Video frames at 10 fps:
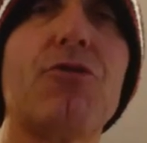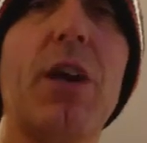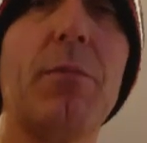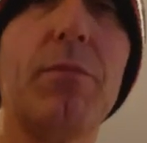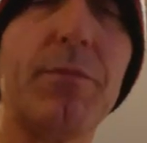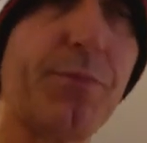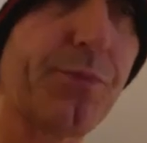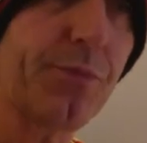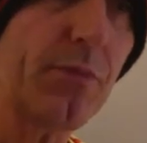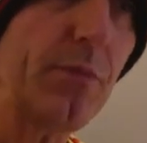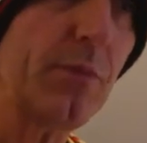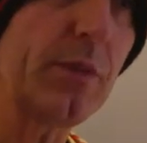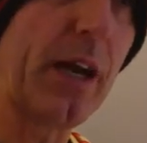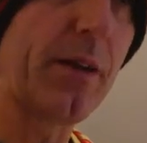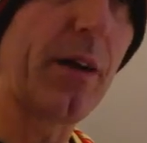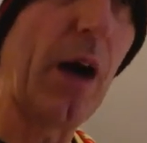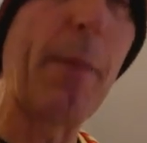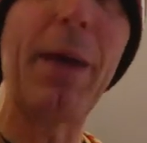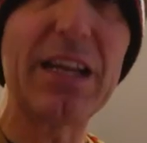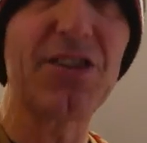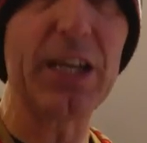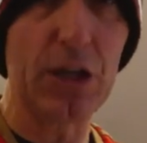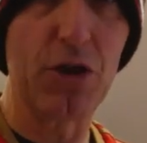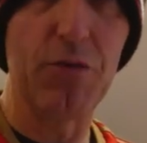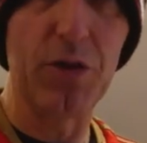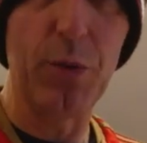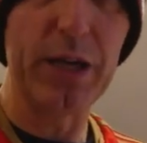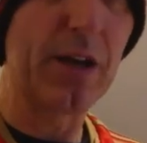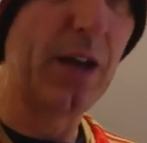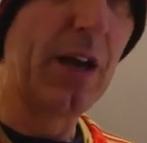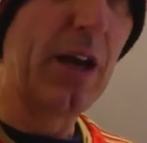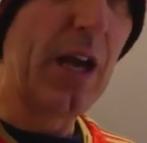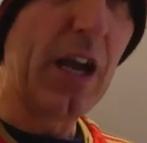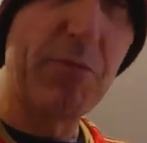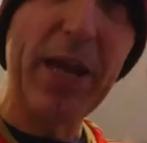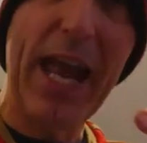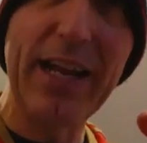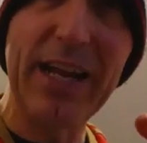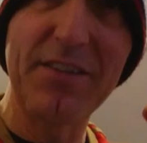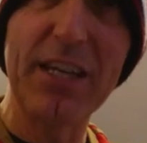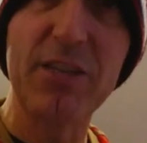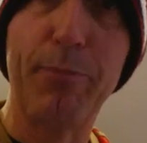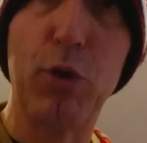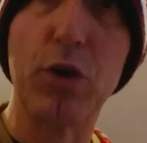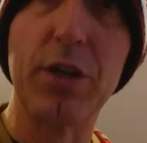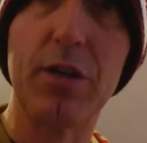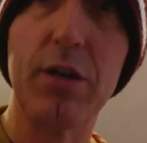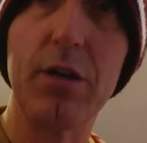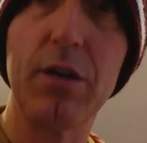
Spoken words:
stream. And I might see you during the week if my head hasn't exploded.